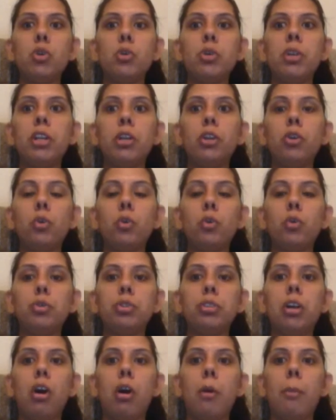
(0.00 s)
should
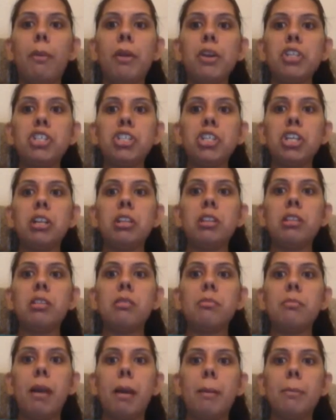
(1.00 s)
include the
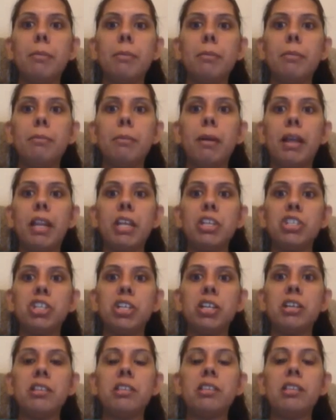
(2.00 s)
operations
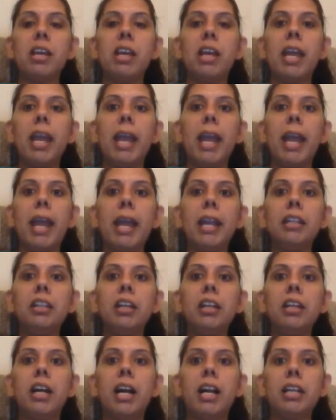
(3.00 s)
managers and
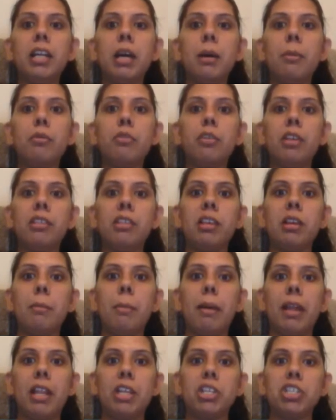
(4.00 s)
the data
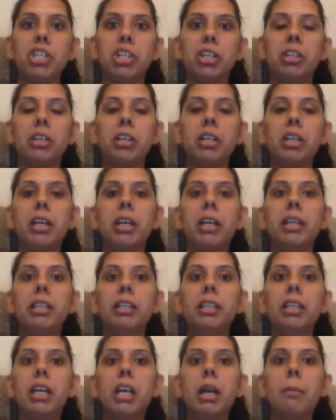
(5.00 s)
processing manager.
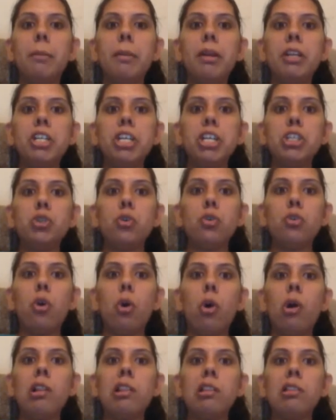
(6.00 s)
The committee should
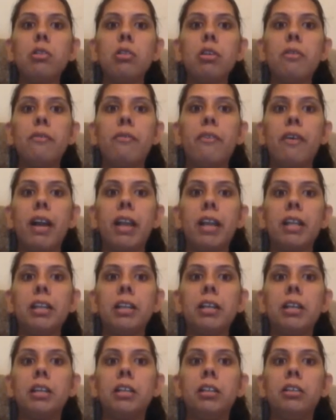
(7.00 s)
also
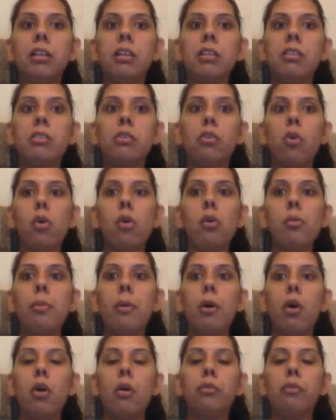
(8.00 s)
define the
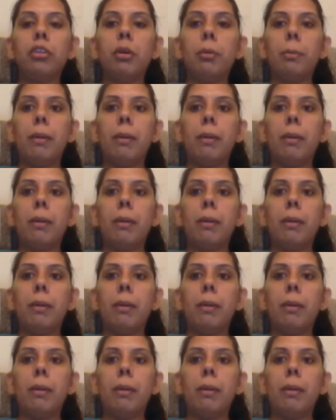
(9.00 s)
scope of the